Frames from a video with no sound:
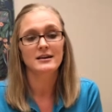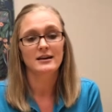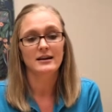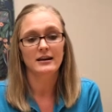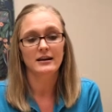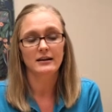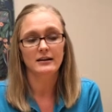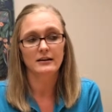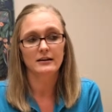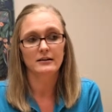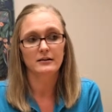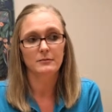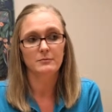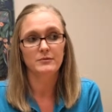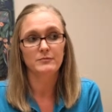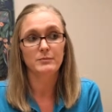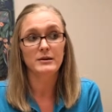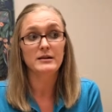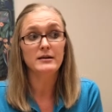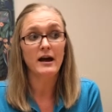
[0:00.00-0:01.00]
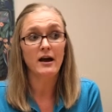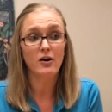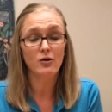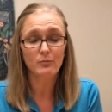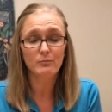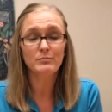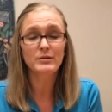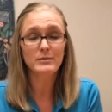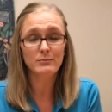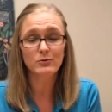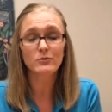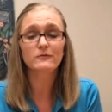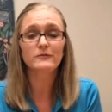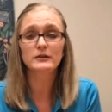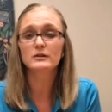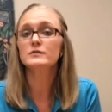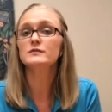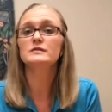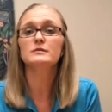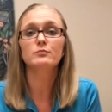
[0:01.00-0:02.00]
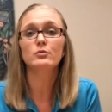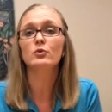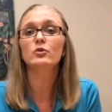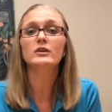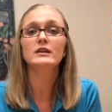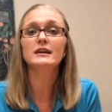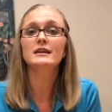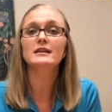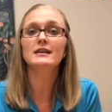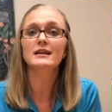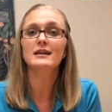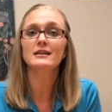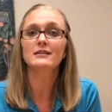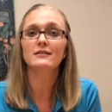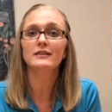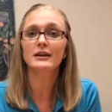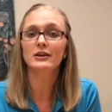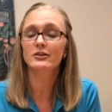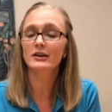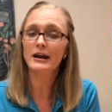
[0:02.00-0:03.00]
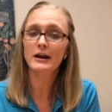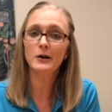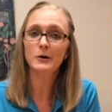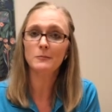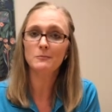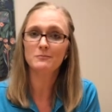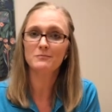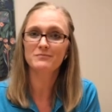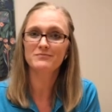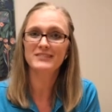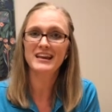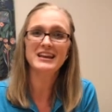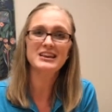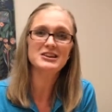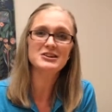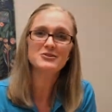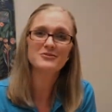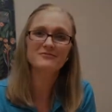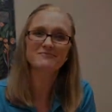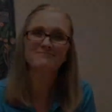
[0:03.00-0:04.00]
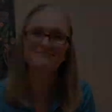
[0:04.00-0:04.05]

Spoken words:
and help people feel supported in their care. Thank you.